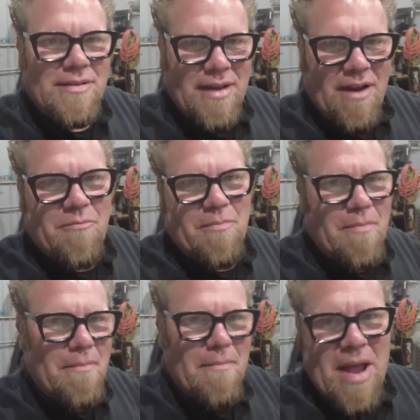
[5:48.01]
that I've
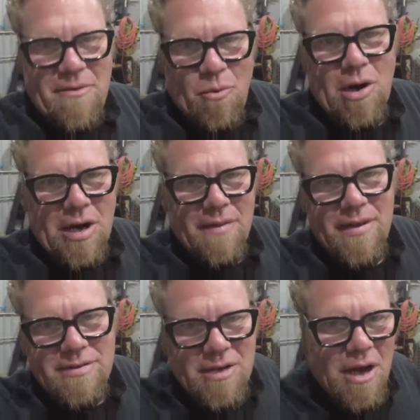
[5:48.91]
made work on
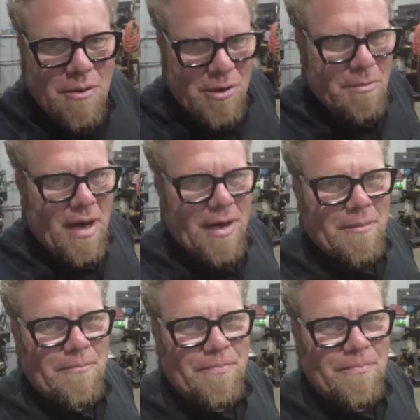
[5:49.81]
this Aqualu body.